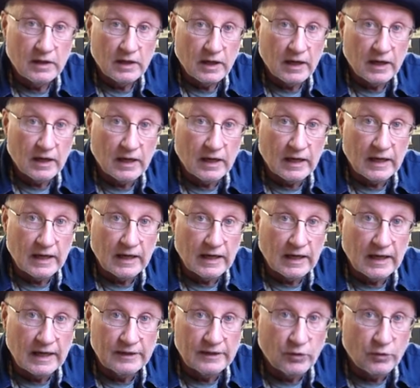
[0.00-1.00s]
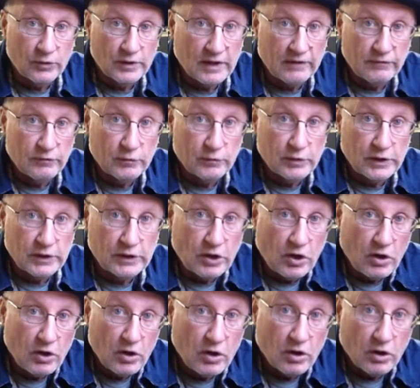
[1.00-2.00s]
I don't ever
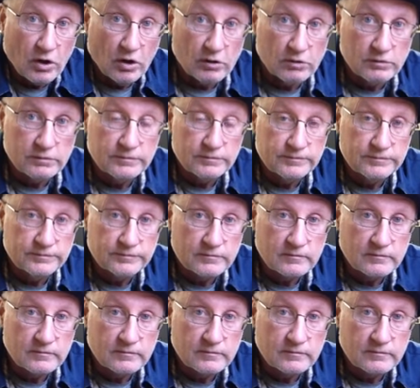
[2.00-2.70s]
recall